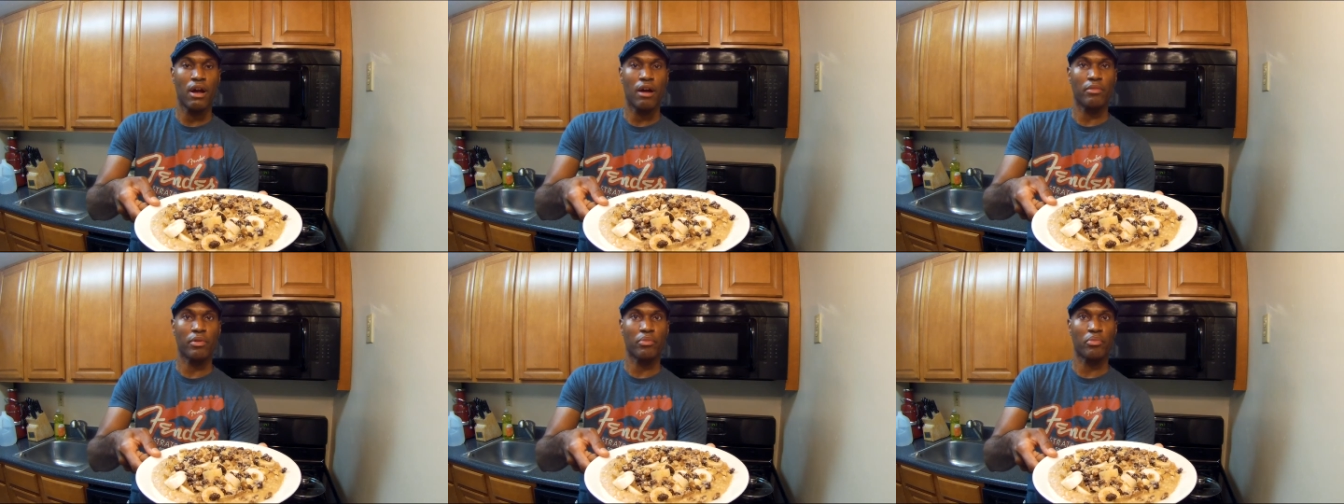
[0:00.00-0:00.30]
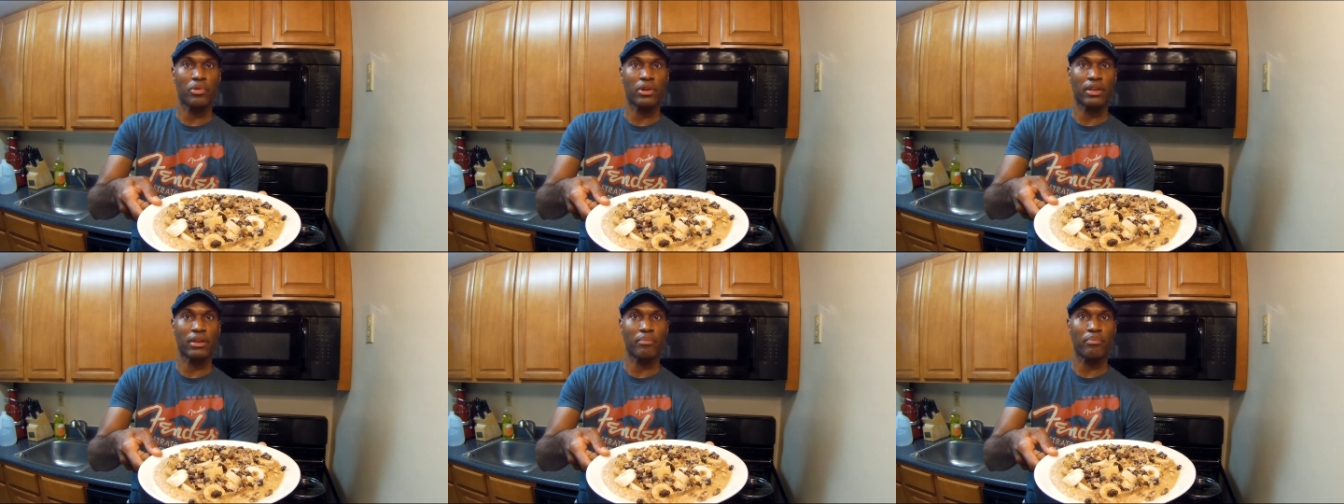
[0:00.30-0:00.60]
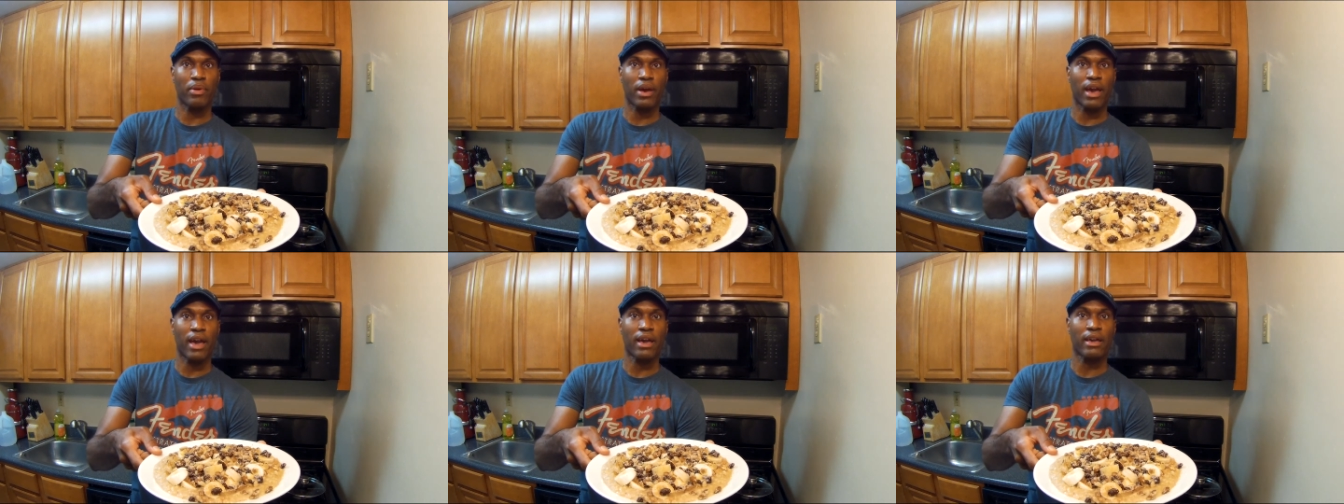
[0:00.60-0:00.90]
I'm going to bring
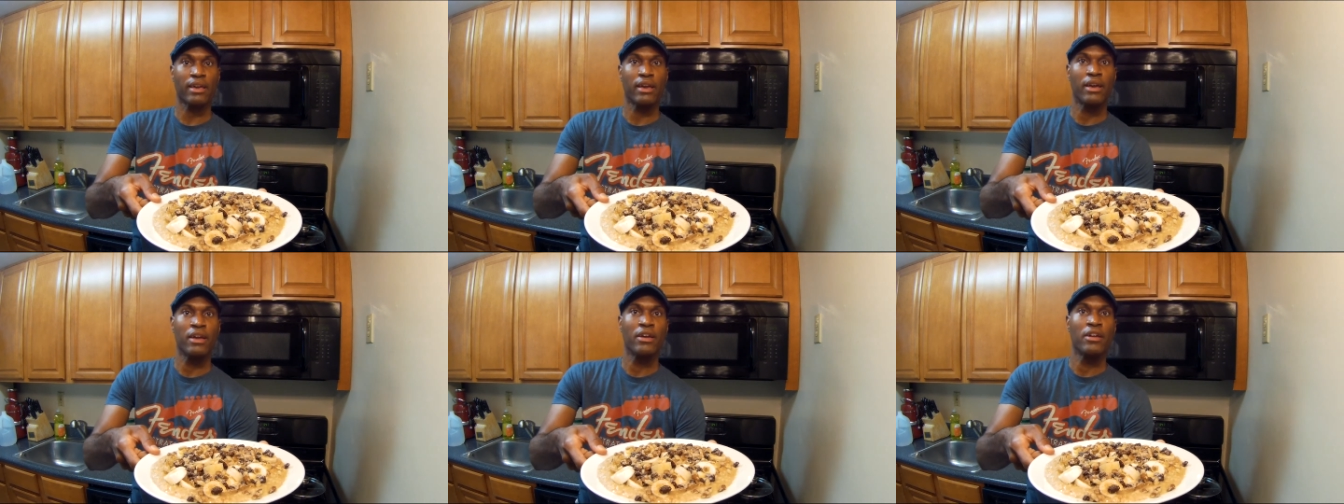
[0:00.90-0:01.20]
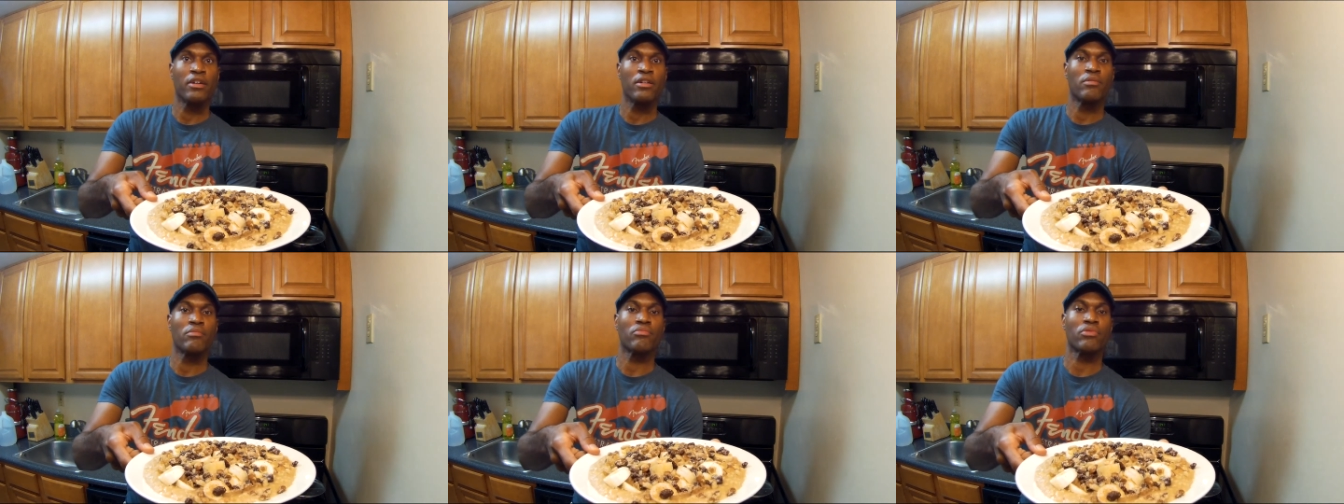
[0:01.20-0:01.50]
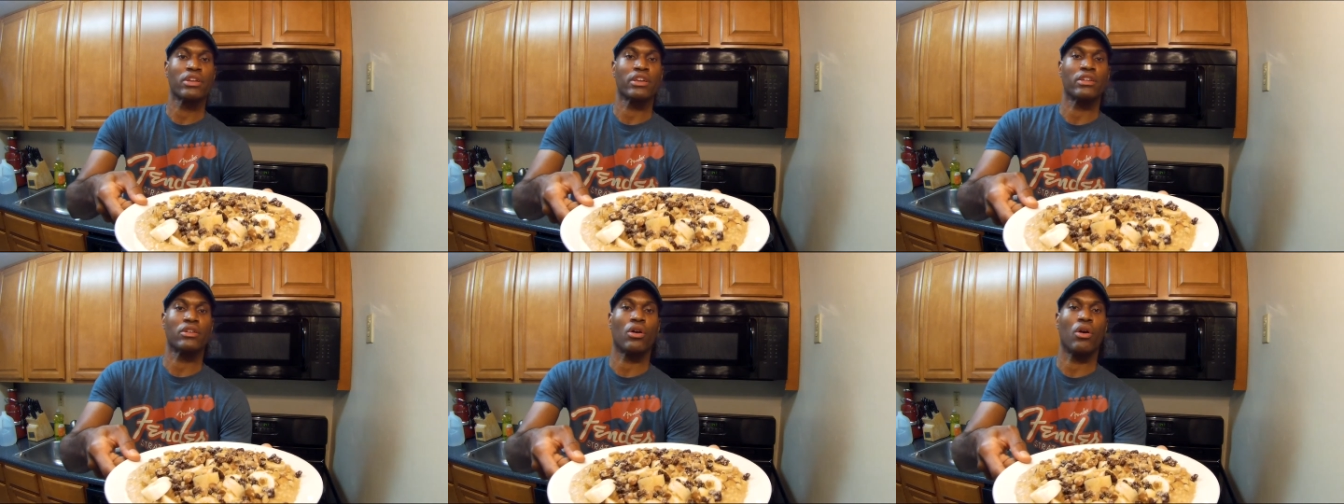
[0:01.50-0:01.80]
it back.
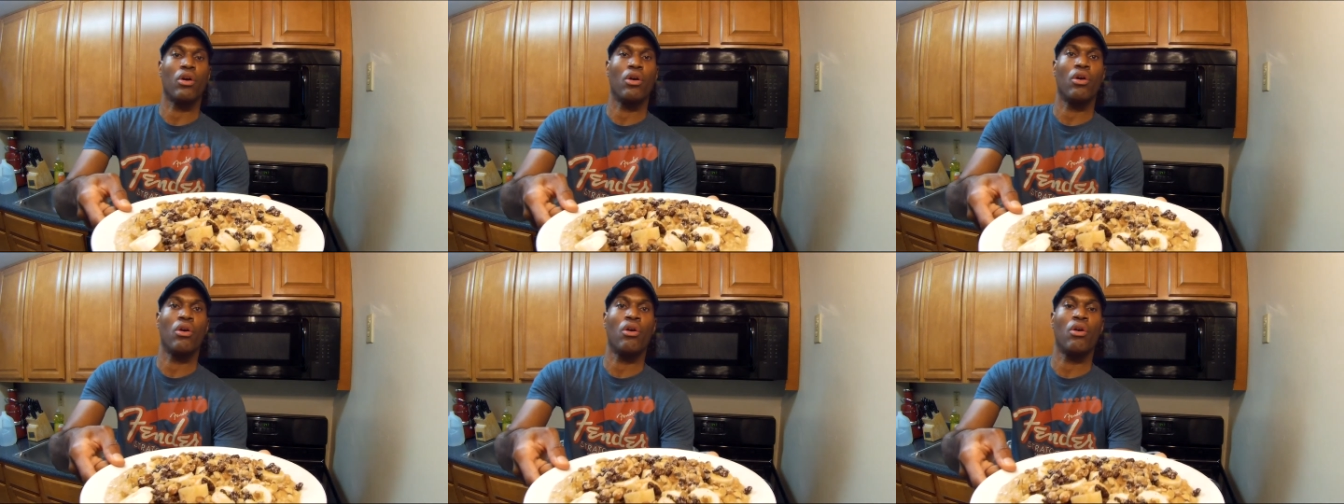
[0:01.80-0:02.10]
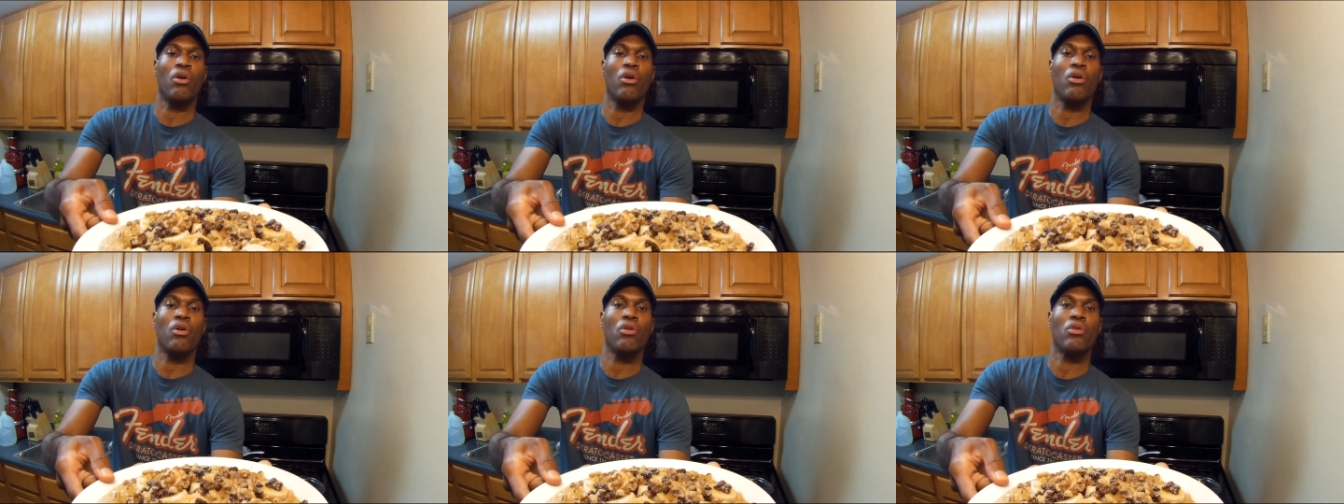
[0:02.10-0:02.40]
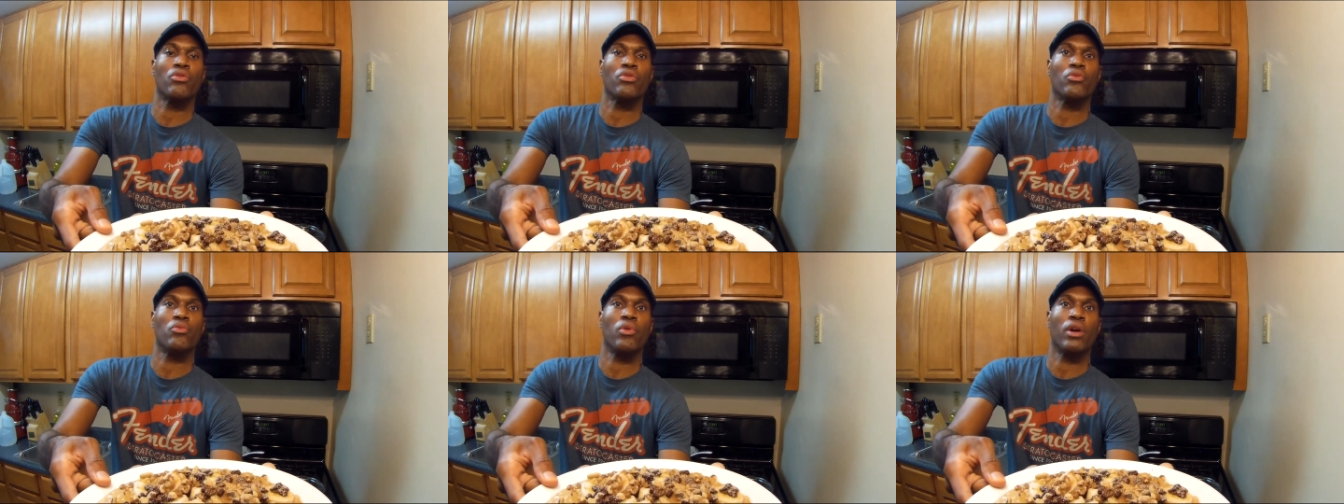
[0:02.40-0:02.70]
Bring it
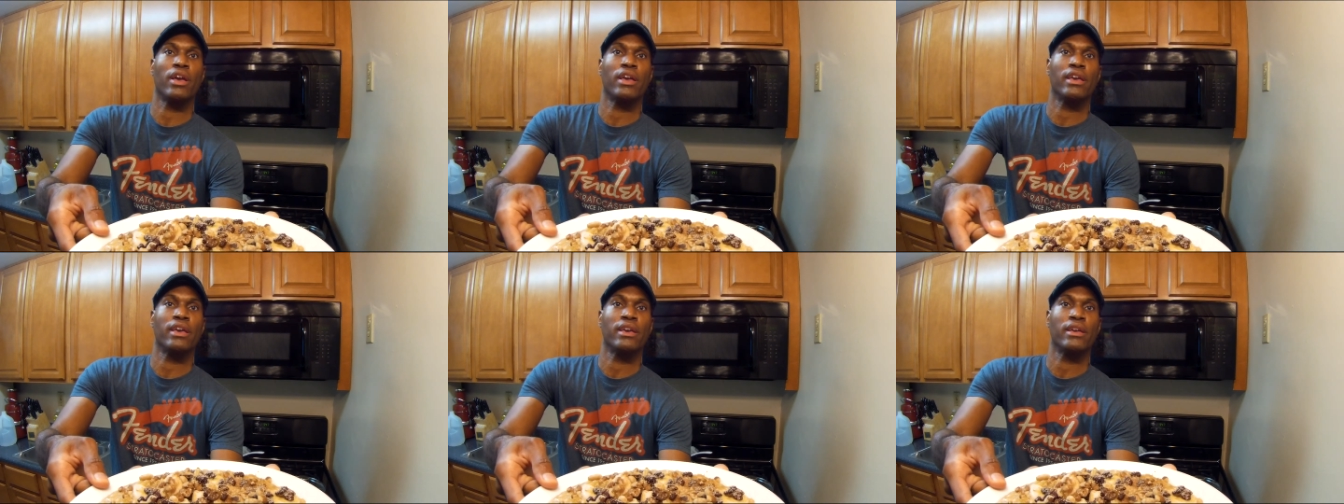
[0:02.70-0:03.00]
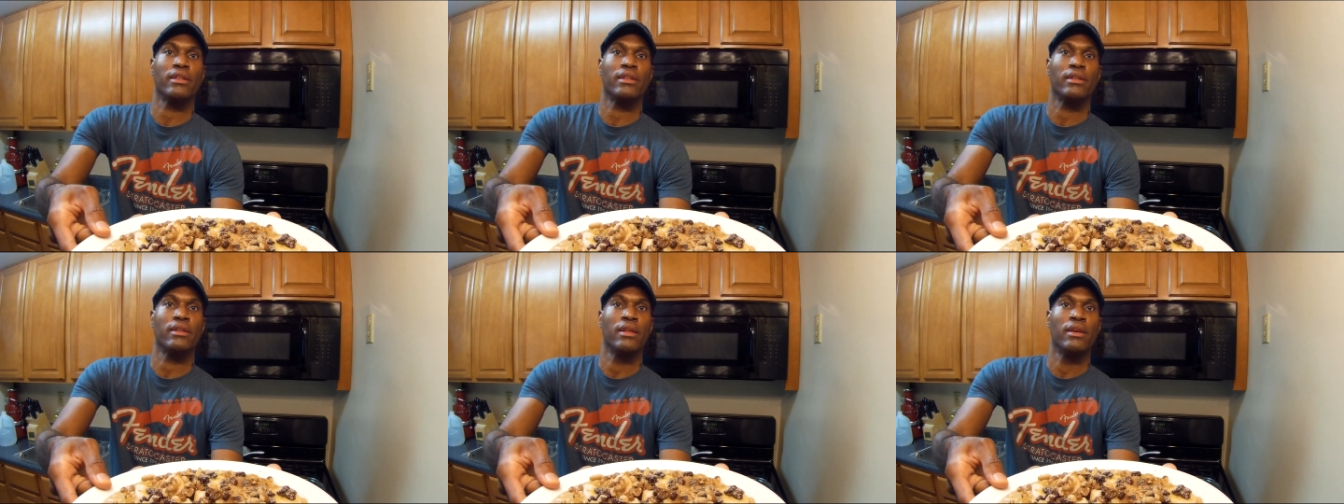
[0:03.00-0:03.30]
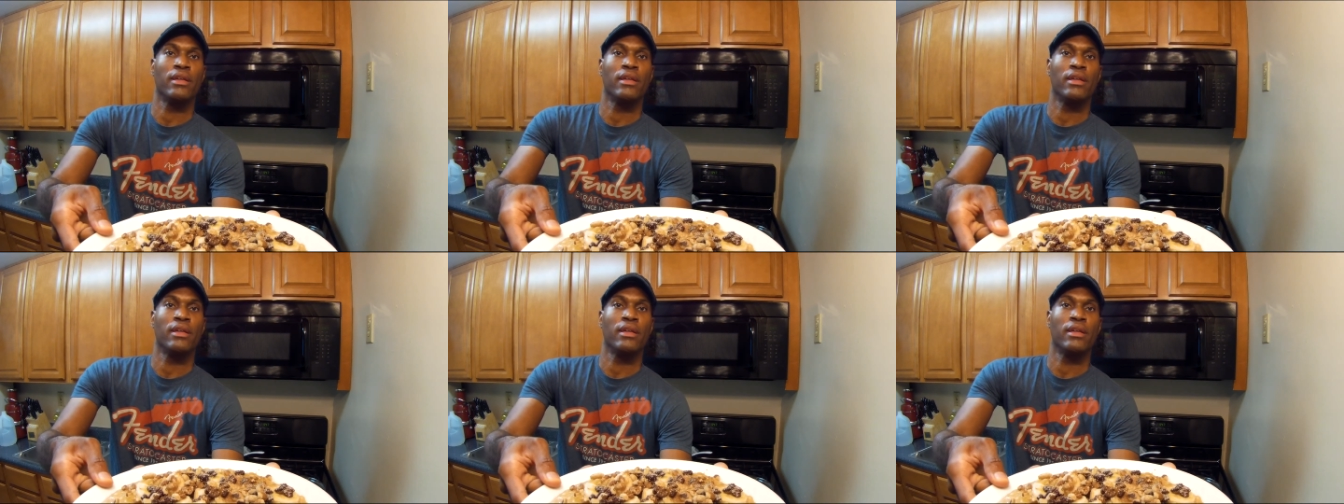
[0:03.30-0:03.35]
all the way in.